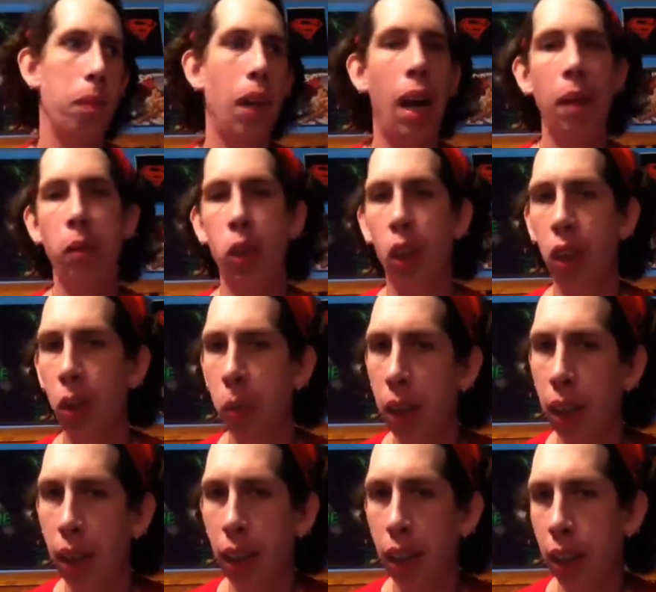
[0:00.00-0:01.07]
I'm starting to
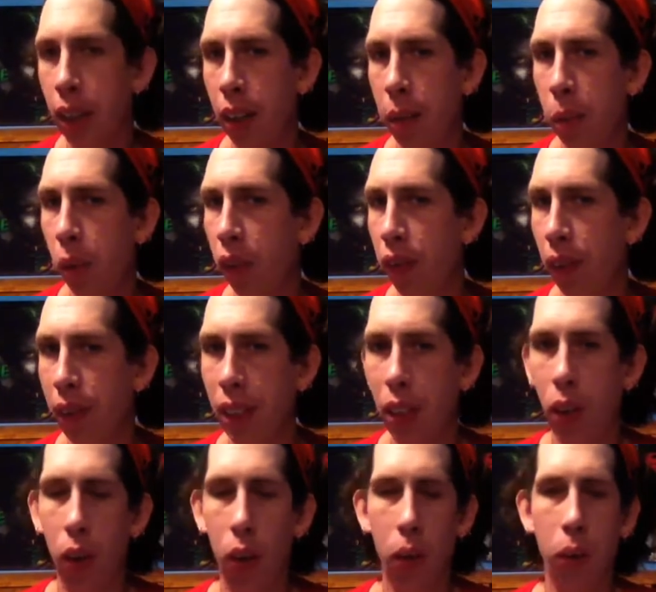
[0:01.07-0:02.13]
wear more feminine
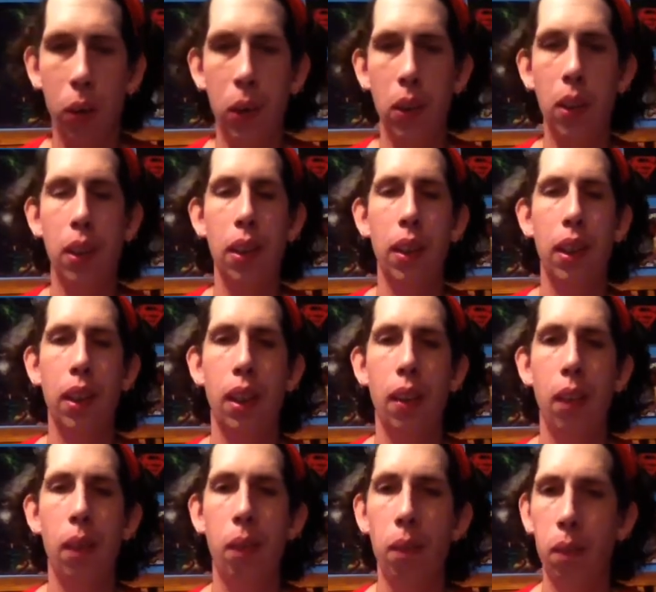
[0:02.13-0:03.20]
clothes
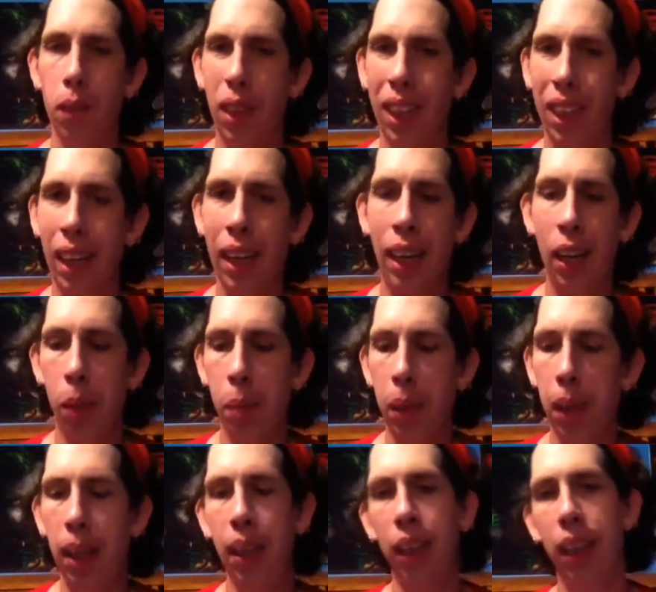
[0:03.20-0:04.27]
again
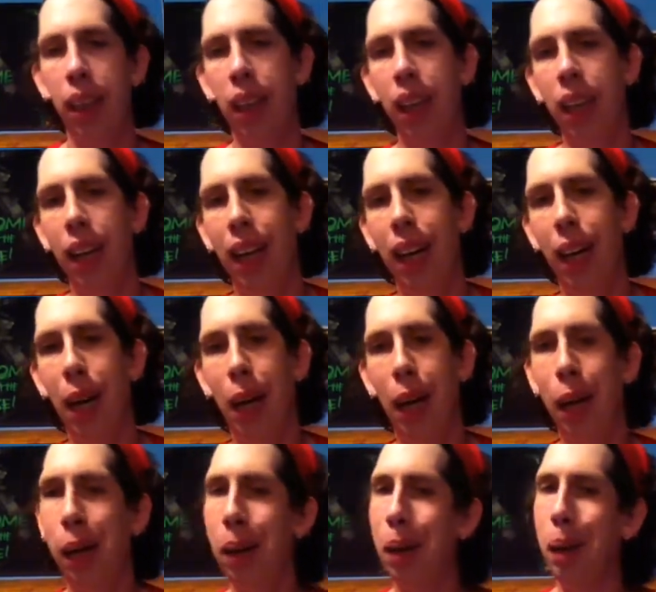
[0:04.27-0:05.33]
helping.
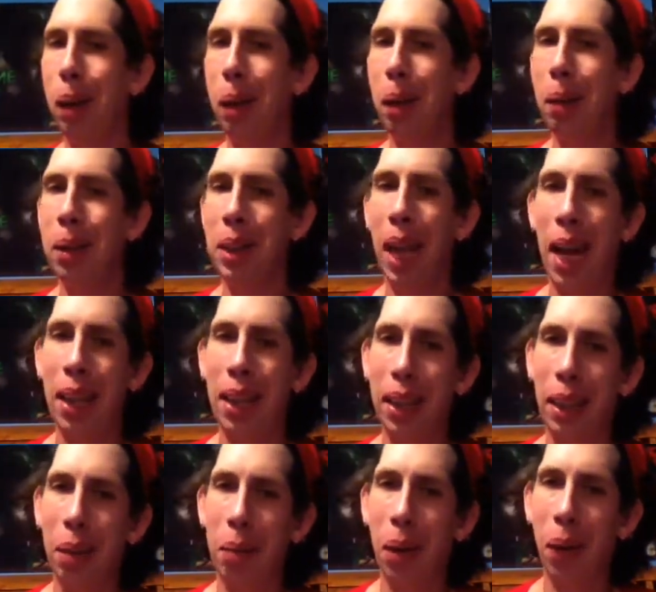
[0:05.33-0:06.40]
Uh, the sad
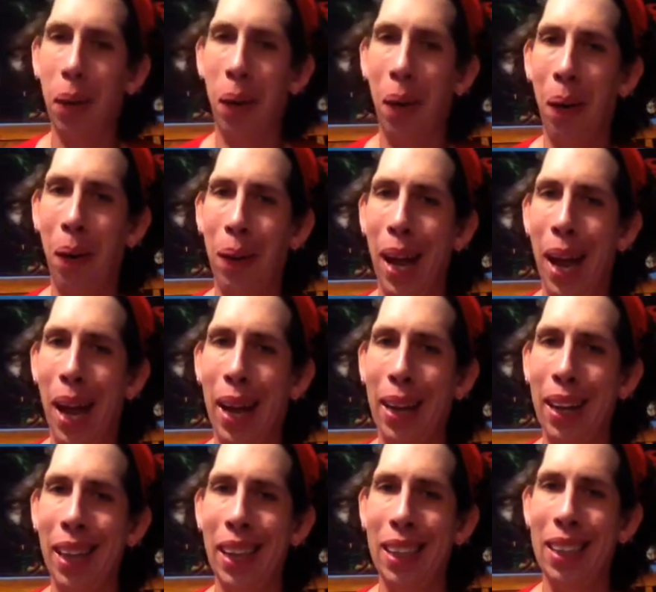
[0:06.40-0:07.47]
thing about all that
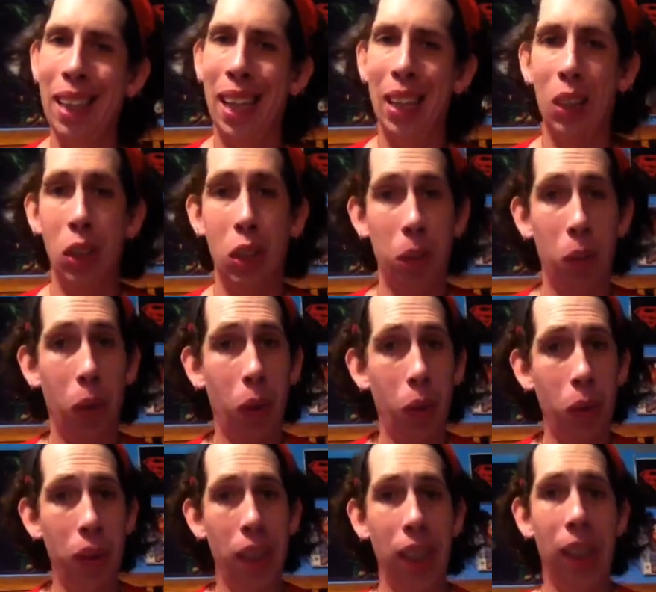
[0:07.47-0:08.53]
is that there's some
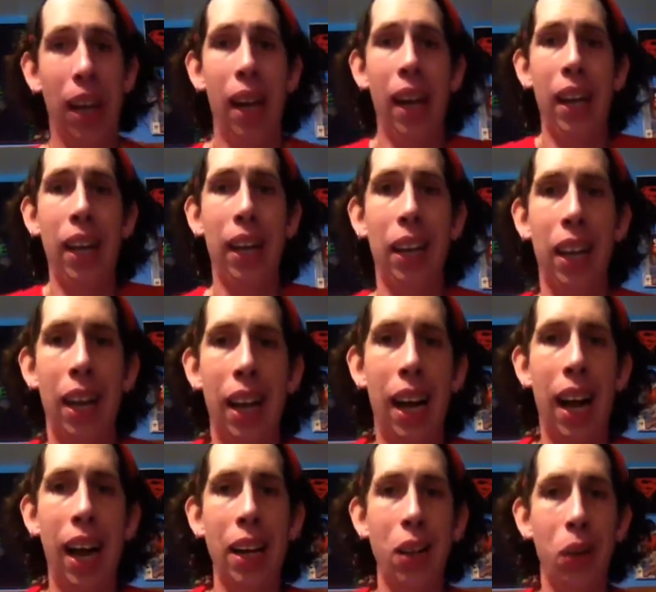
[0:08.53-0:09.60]
clothing I
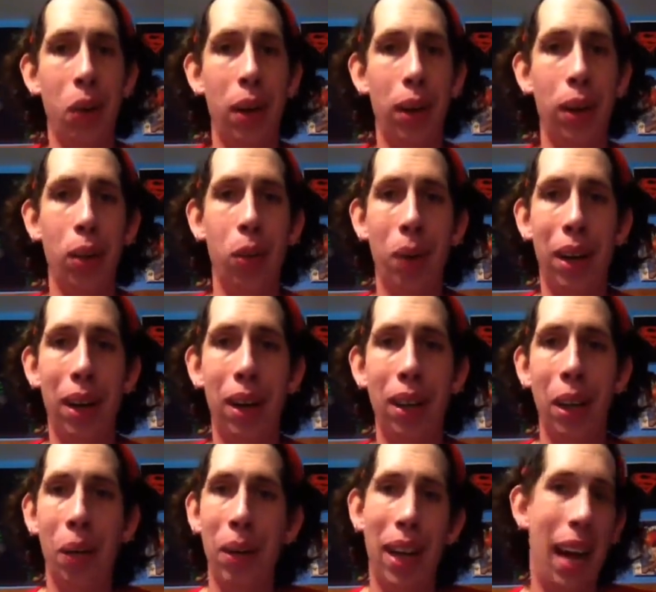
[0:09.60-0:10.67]
I know I could wear
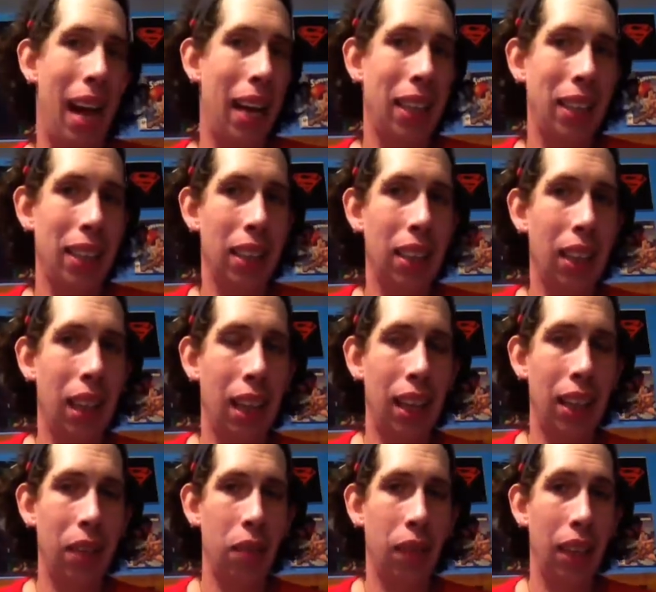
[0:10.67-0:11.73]
that would accent
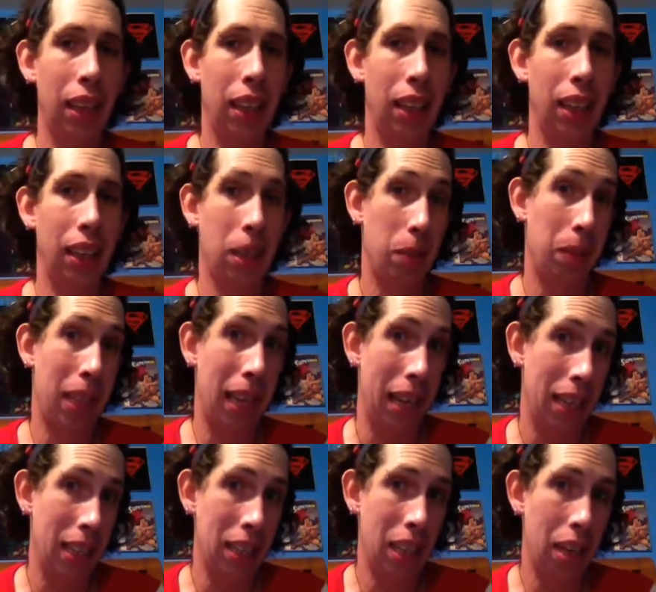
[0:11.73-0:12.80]
kind of like some
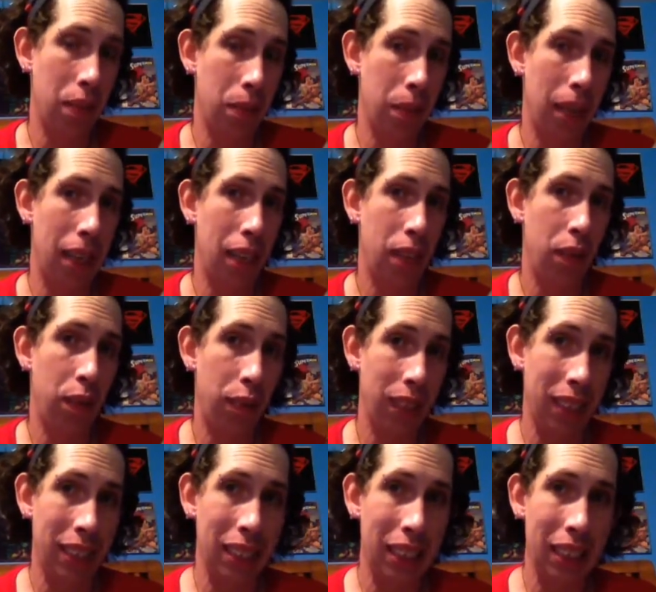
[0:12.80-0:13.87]
gains I've made
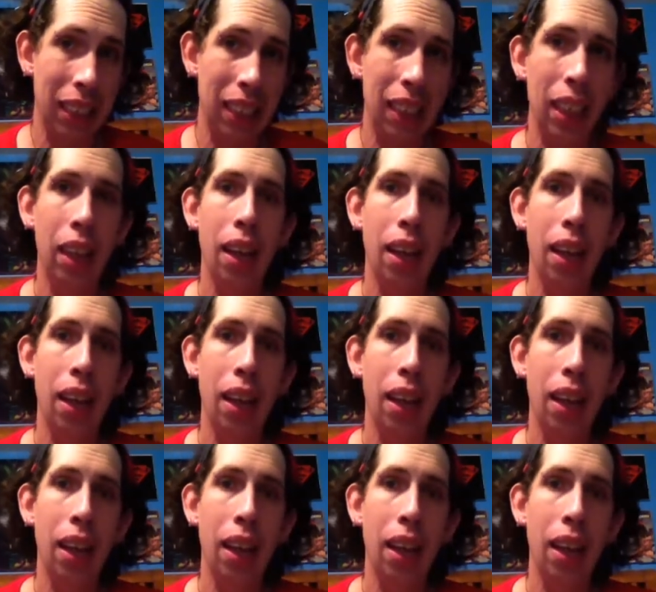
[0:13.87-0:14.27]
physically.